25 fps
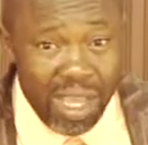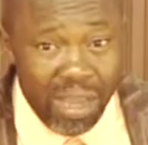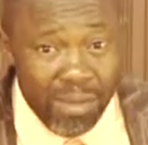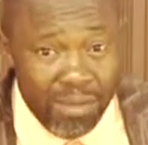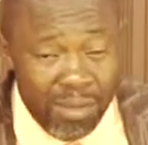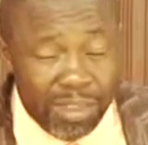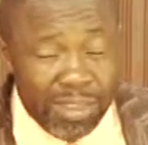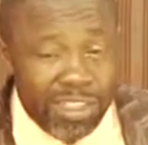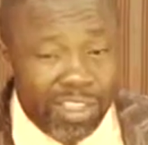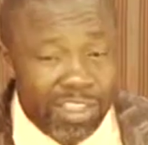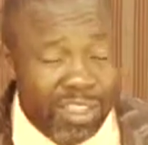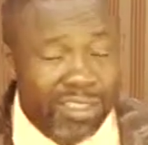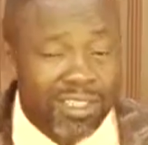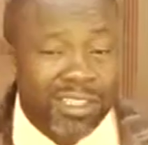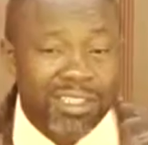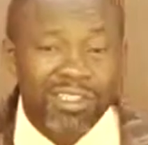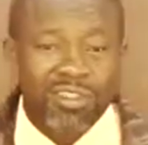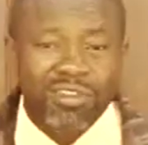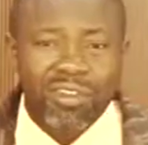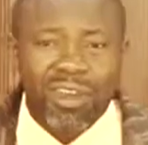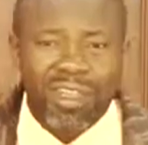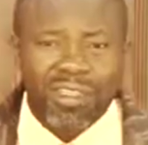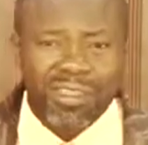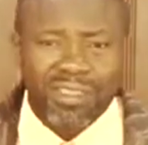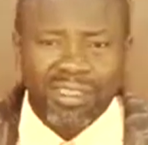But Jesus
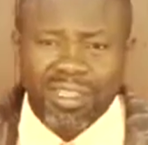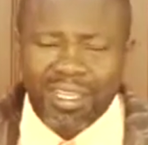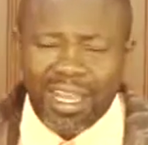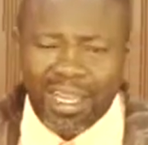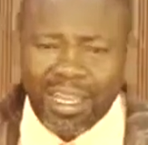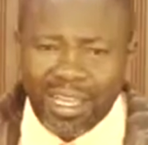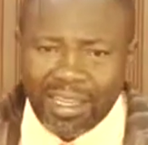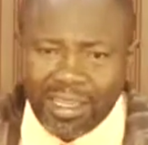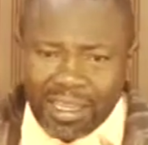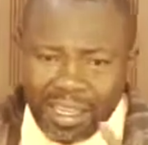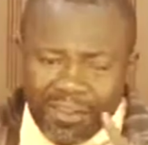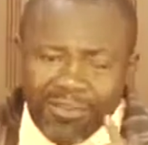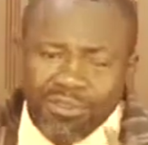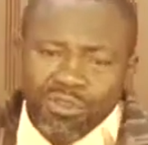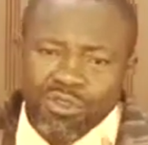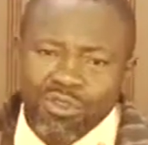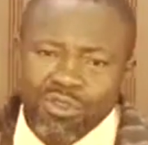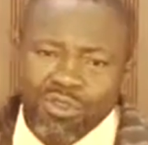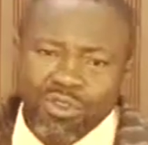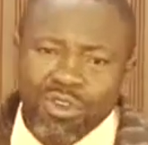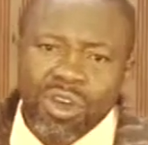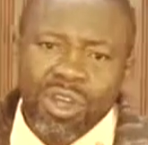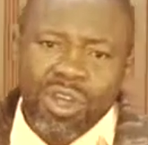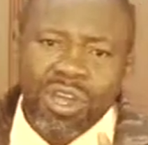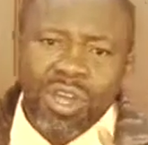Christ said, I give
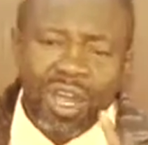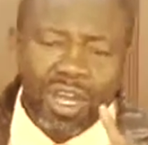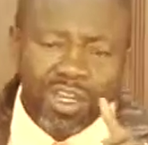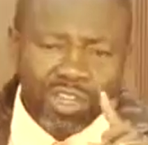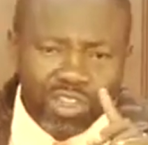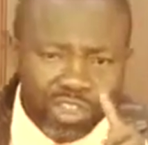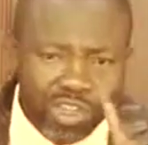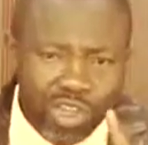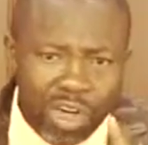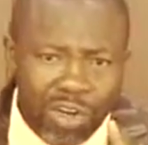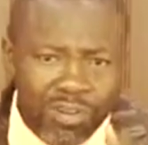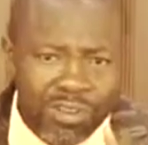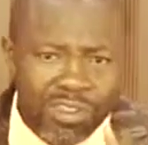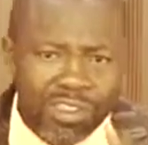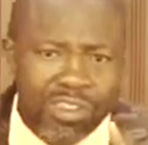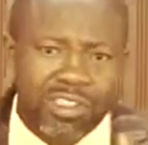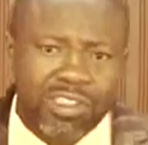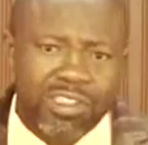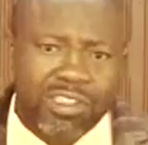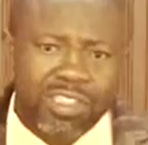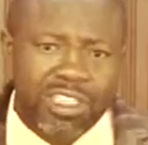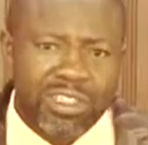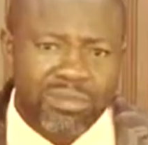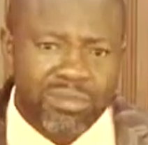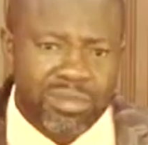you authority to
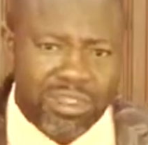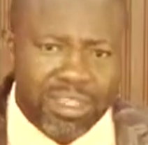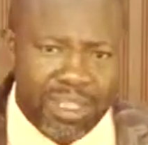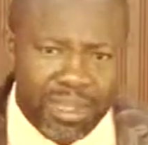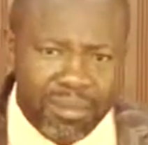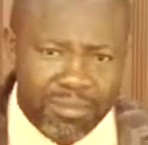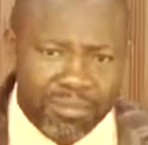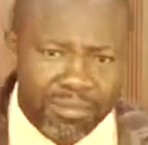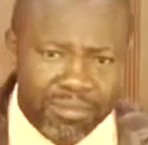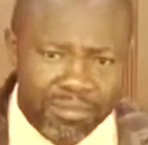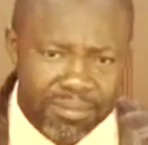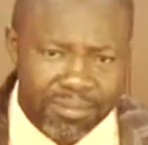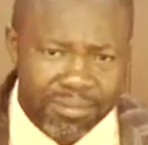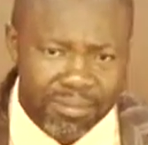deal with him.